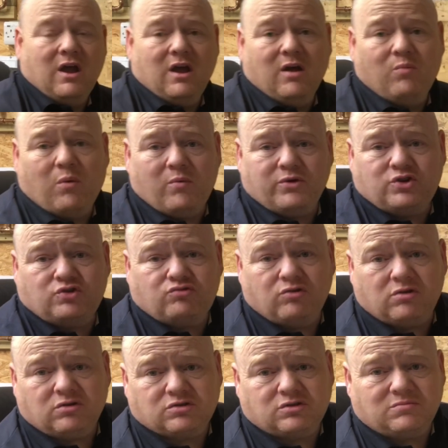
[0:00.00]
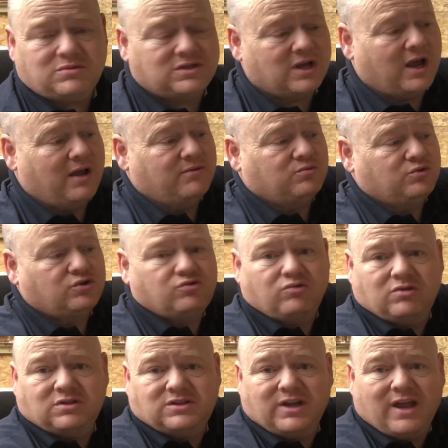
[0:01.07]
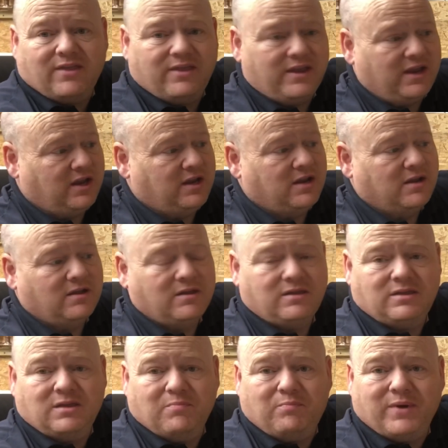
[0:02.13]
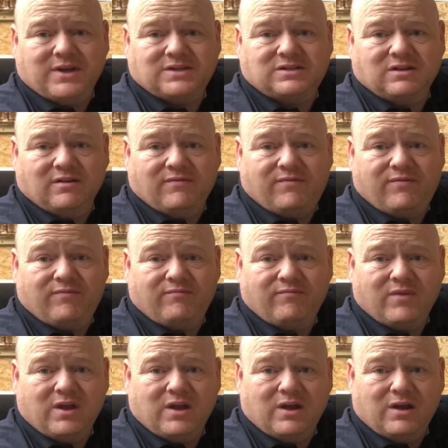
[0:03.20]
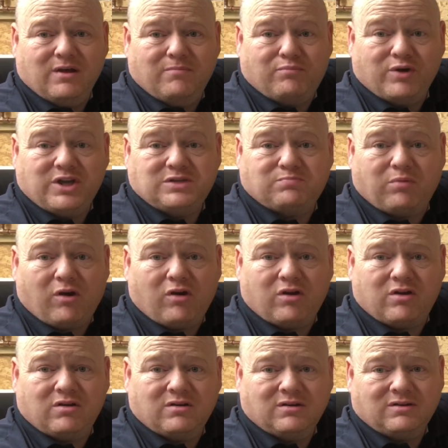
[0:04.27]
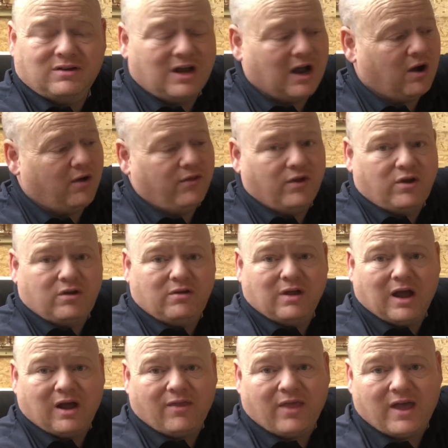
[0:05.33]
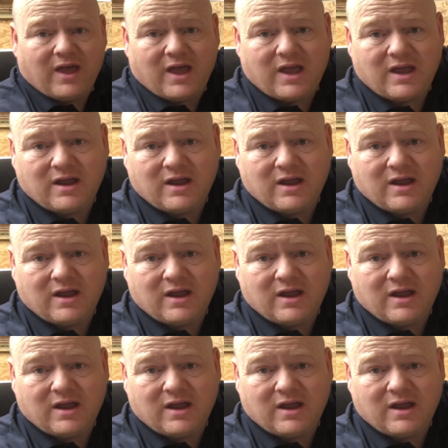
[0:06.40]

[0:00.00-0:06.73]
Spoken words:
And what we struggle sometimes, we struggle to get the bits of breeze block out of there.